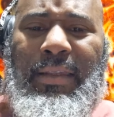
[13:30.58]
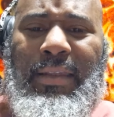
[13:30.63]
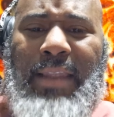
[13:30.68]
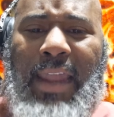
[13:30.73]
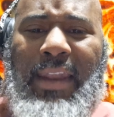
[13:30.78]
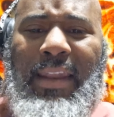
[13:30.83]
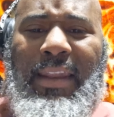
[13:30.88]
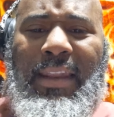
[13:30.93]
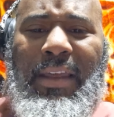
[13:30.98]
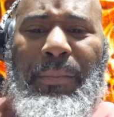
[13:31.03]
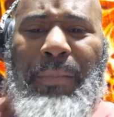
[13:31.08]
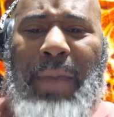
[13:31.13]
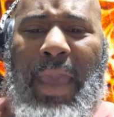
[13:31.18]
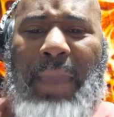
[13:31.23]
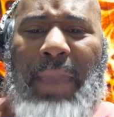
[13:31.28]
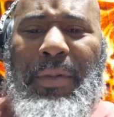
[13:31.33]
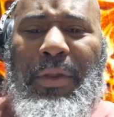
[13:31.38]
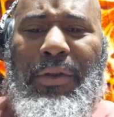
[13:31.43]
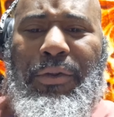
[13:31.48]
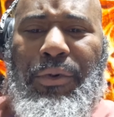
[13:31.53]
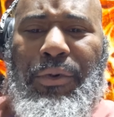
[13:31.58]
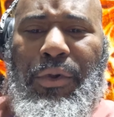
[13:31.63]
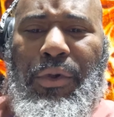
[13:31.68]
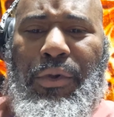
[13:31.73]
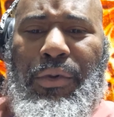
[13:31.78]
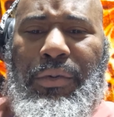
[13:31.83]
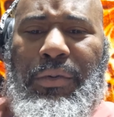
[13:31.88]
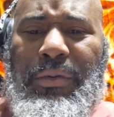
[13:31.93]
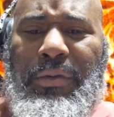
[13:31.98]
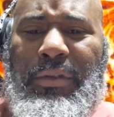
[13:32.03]
now the little baby
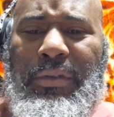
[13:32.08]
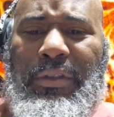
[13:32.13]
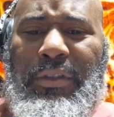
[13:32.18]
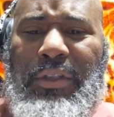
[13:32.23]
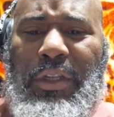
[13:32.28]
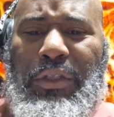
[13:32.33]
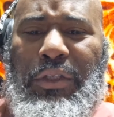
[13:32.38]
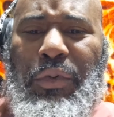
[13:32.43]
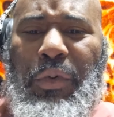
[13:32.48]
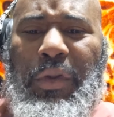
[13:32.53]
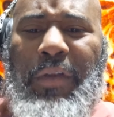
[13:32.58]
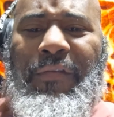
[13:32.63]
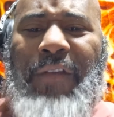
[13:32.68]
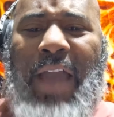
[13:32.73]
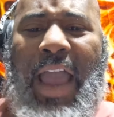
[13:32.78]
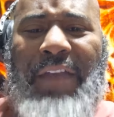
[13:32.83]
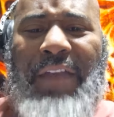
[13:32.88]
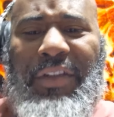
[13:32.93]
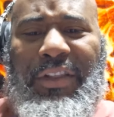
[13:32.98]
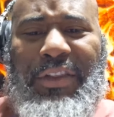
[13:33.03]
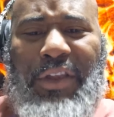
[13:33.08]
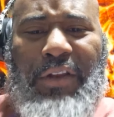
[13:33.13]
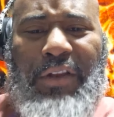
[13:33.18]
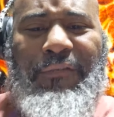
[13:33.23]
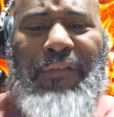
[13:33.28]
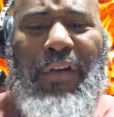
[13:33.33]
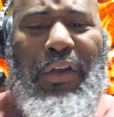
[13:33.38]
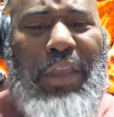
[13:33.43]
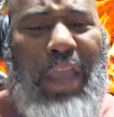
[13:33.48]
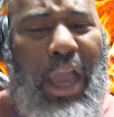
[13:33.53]
crew, the 25 and
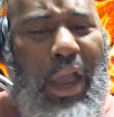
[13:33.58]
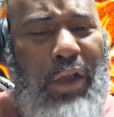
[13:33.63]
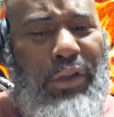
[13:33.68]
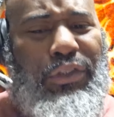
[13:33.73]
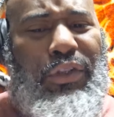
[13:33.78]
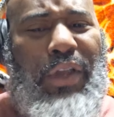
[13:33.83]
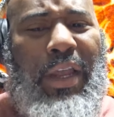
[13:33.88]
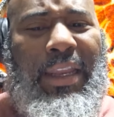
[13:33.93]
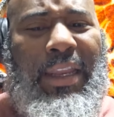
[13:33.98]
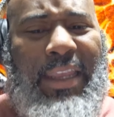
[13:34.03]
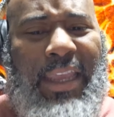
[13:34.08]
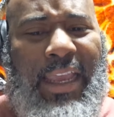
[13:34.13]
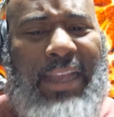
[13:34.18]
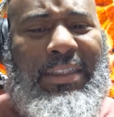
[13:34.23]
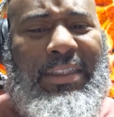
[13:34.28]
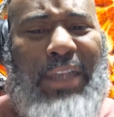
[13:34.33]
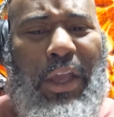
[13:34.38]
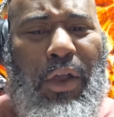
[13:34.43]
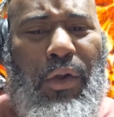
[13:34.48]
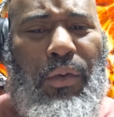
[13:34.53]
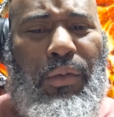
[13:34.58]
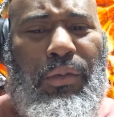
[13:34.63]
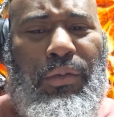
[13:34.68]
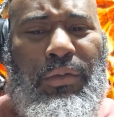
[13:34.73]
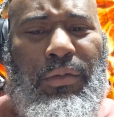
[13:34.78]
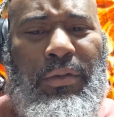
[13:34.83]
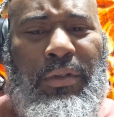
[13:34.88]
34, y'all starting to catch on.